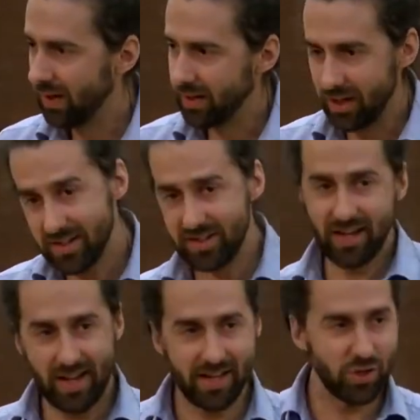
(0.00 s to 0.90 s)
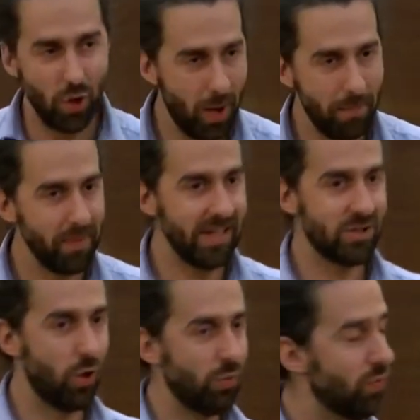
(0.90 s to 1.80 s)
you know, it's, it's, not, a,
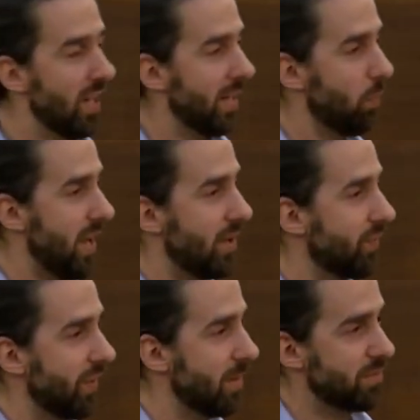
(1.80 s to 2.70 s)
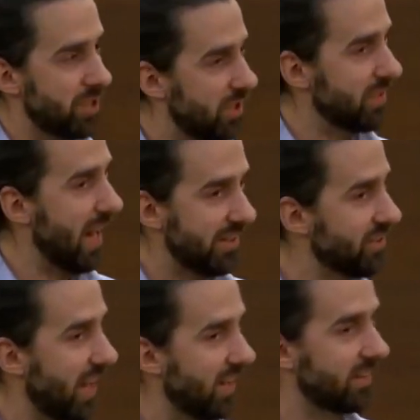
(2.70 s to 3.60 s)
it's not really weird for them to use
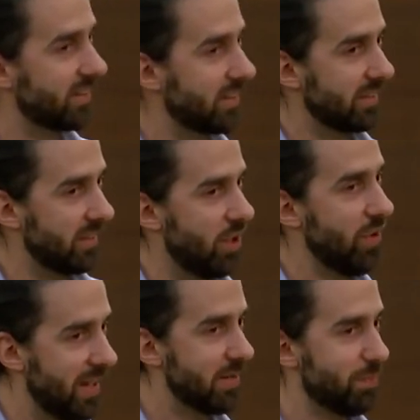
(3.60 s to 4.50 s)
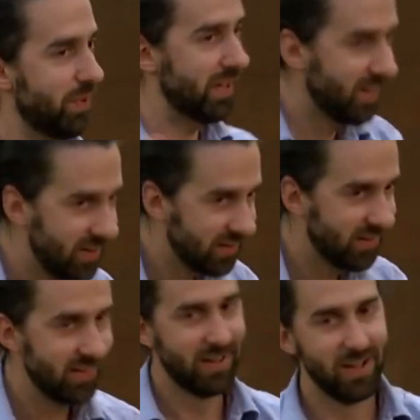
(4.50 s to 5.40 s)
hashtags. You know, that's pretty,
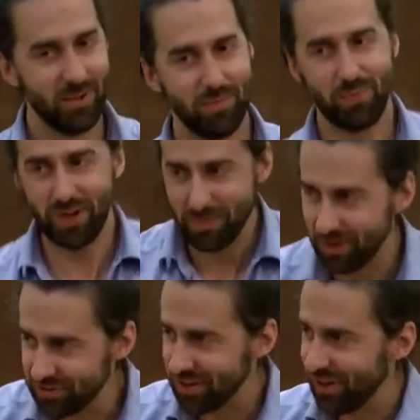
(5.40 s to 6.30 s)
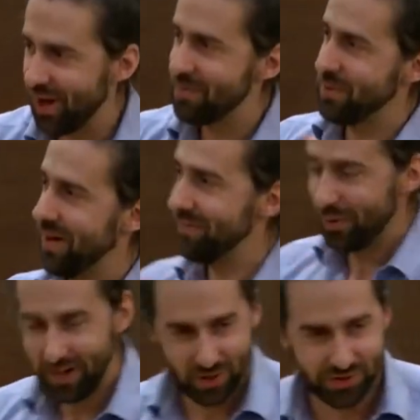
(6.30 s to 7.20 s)
pretty much in line with what
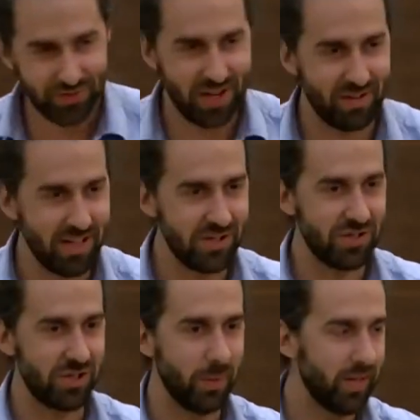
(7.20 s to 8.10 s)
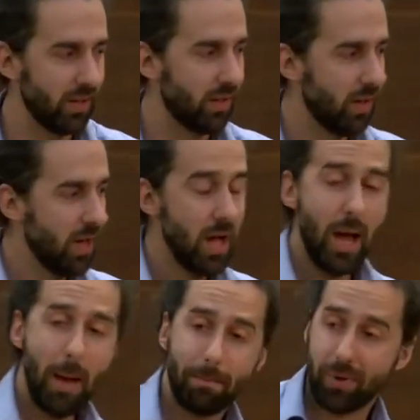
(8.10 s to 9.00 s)
everyone else of their age is doing.
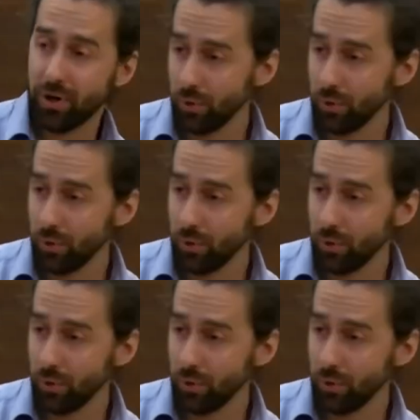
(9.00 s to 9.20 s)
But